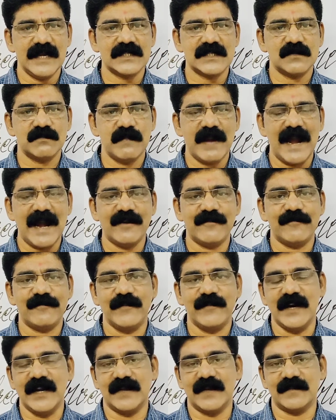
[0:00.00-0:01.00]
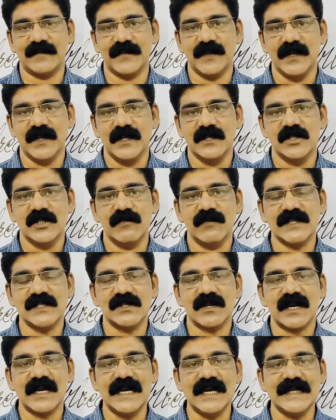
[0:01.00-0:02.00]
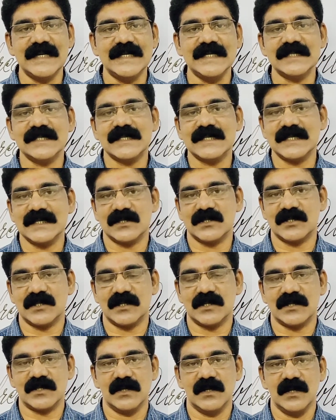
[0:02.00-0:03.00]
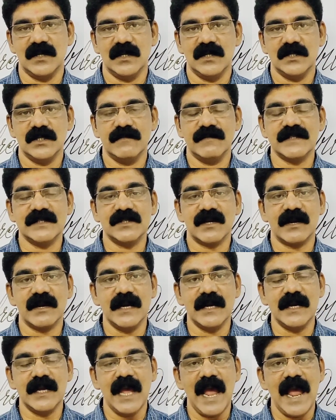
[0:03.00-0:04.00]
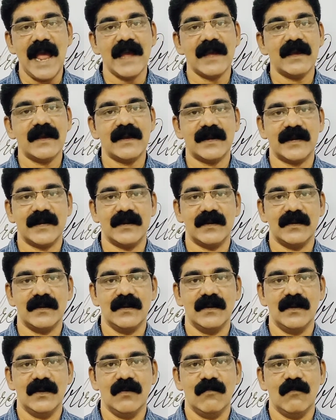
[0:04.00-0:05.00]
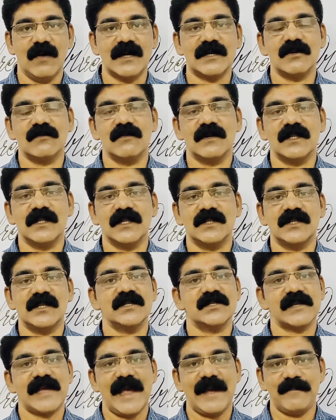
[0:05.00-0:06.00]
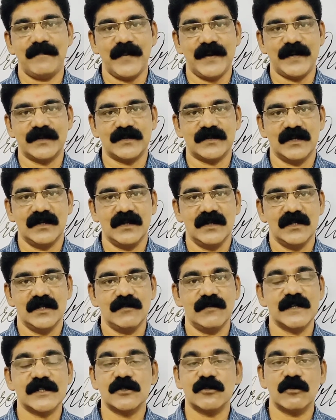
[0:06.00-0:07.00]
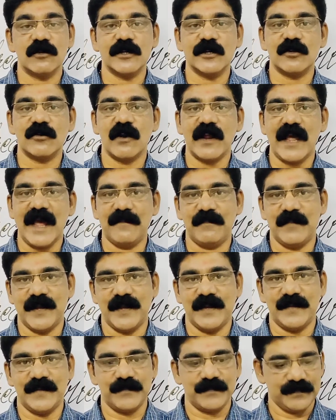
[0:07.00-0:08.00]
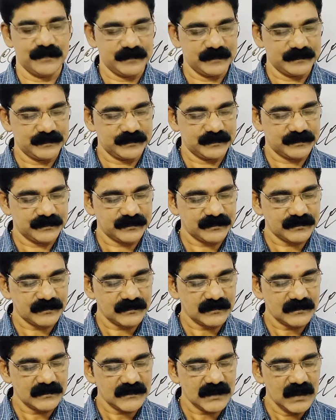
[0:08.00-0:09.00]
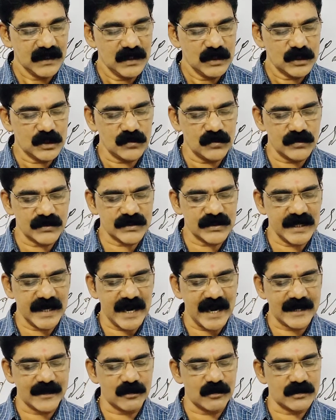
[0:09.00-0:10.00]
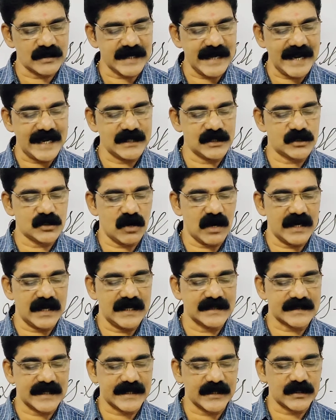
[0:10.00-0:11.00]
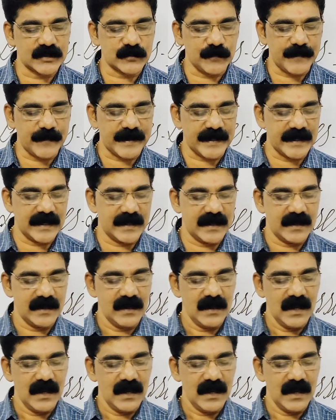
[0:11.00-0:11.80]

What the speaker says: bad feeling. She was really disgusted. She was really angry. Whatever the things happened, she was not at all happy. True, she had not enjoyed listening to Peggy